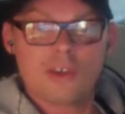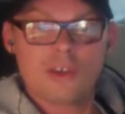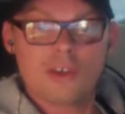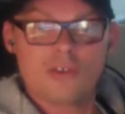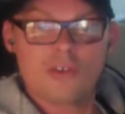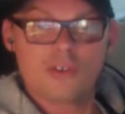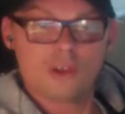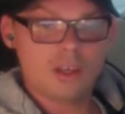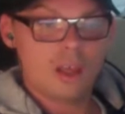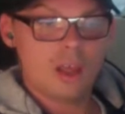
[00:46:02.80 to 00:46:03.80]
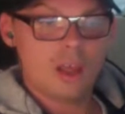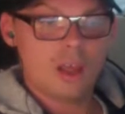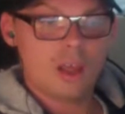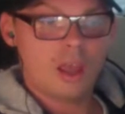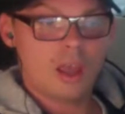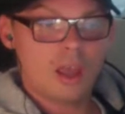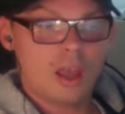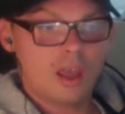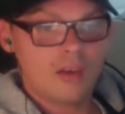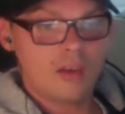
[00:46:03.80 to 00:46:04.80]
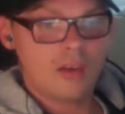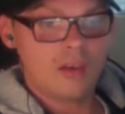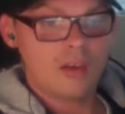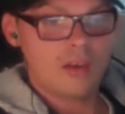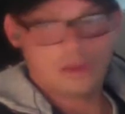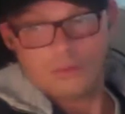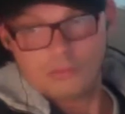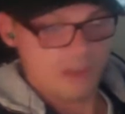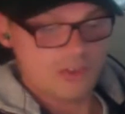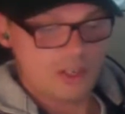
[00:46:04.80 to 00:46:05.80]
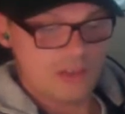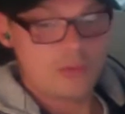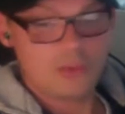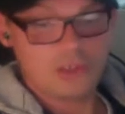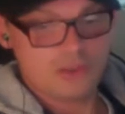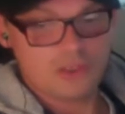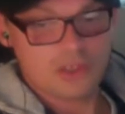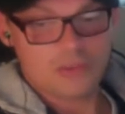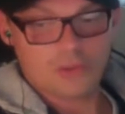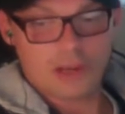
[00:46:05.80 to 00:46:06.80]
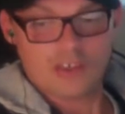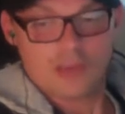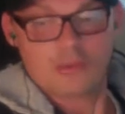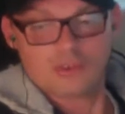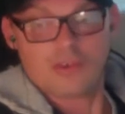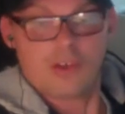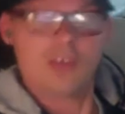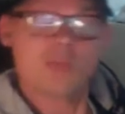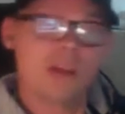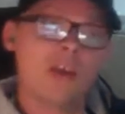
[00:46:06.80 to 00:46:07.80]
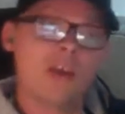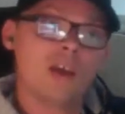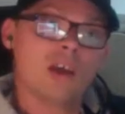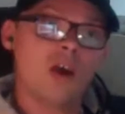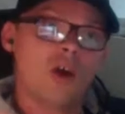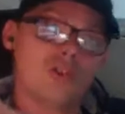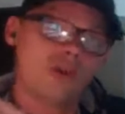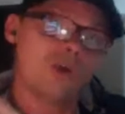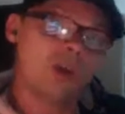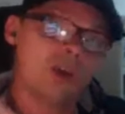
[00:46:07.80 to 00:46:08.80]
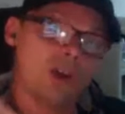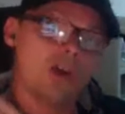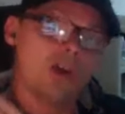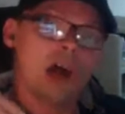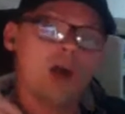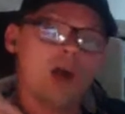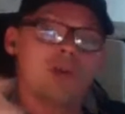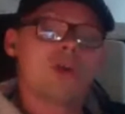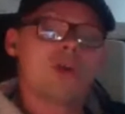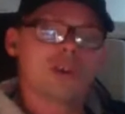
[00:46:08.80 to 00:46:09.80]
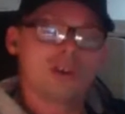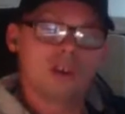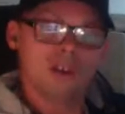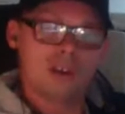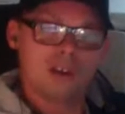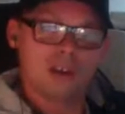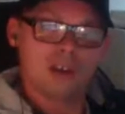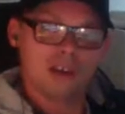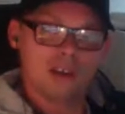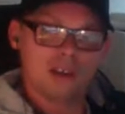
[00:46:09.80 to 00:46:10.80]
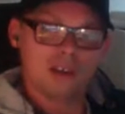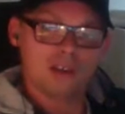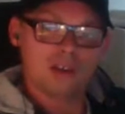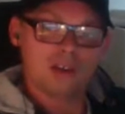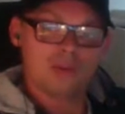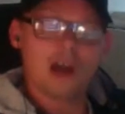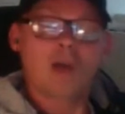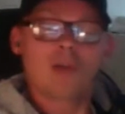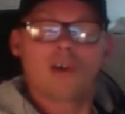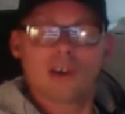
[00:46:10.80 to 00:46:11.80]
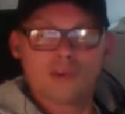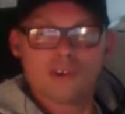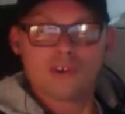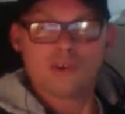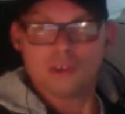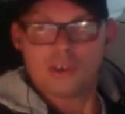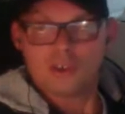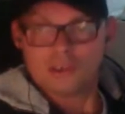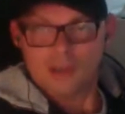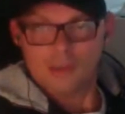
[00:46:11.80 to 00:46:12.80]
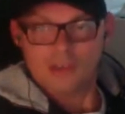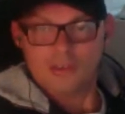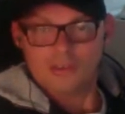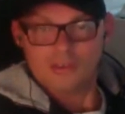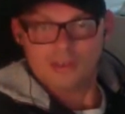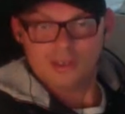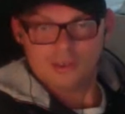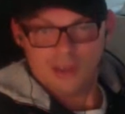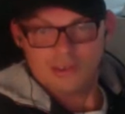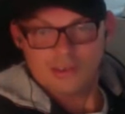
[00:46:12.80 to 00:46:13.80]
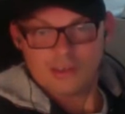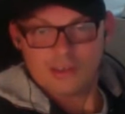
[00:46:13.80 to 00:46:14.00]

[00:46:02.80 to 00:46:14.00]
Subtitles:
already, and basically as a newbie you just have to accept certain things. But also, how long for how long are you a newbie? I mean, right?